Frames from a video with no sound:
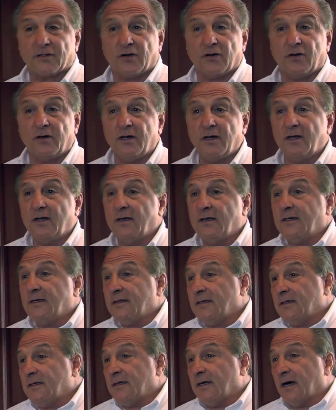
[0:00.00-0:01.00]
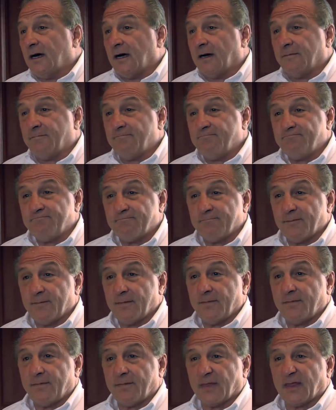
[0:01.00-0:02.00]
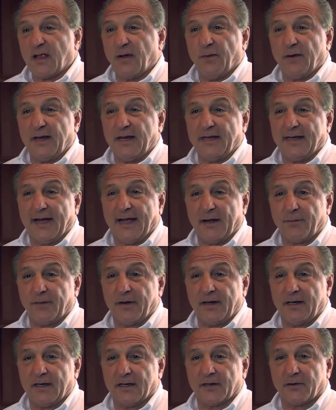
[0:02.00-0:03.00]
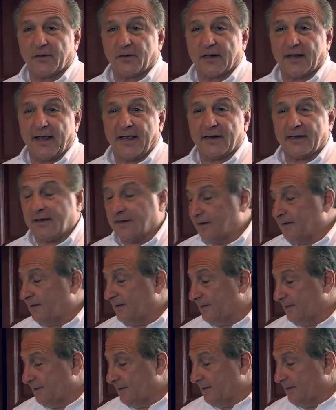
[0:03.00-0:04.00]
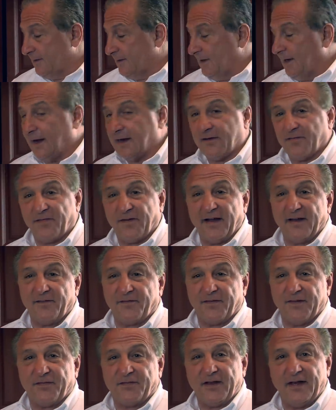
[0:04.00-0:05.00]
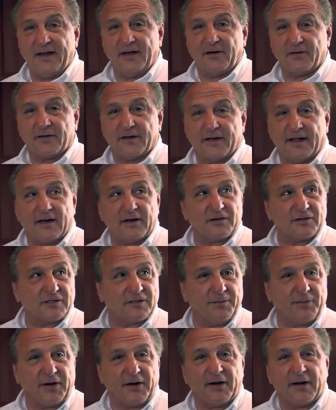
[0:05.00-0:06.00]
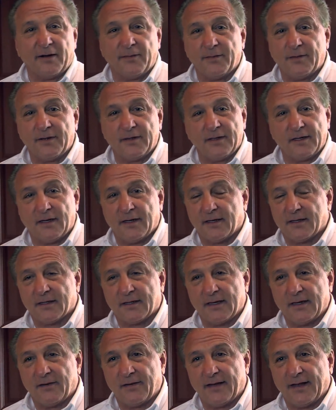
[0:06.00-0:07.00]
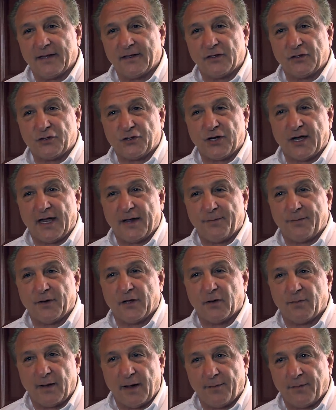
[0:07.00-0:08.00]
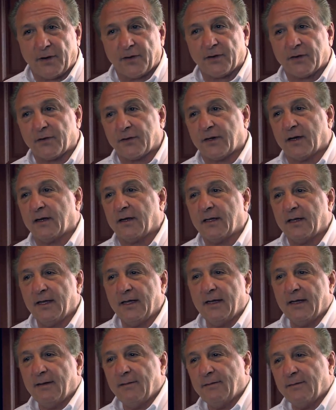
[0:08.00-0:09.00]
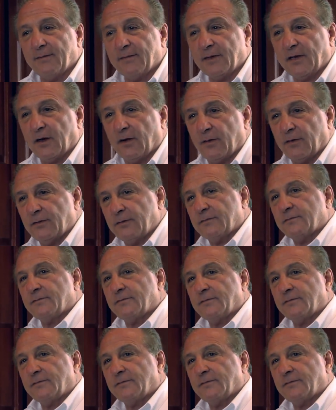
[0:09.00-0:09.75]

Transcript: So um, when he died, we literally had to had to find $1,500 to bury him, and uh, you know he had the GI Bill. My mother, uh, you know,